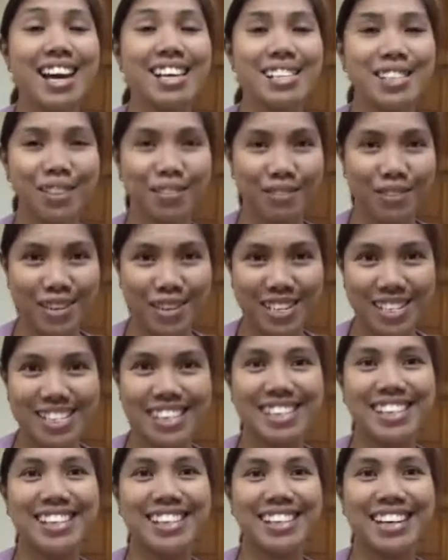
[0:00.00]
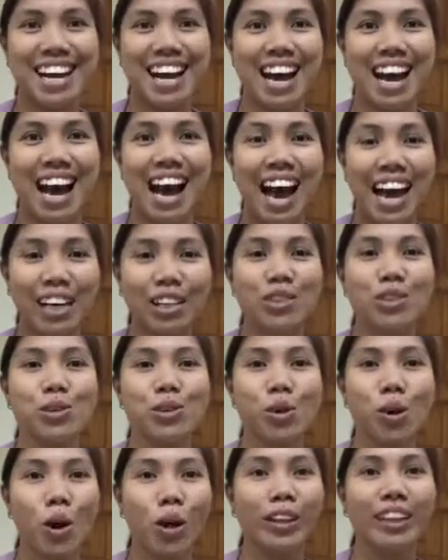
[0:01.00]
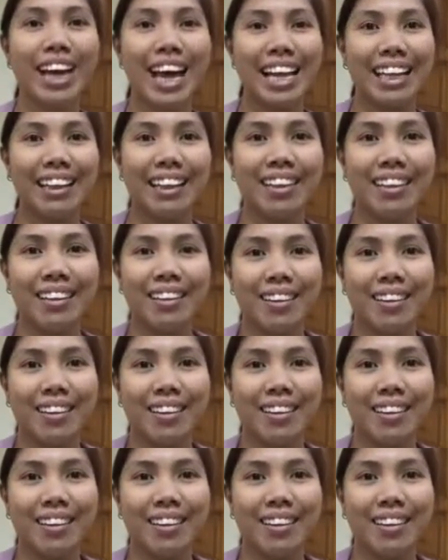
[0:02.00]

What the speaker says: Yes, of course, sir. I do all that.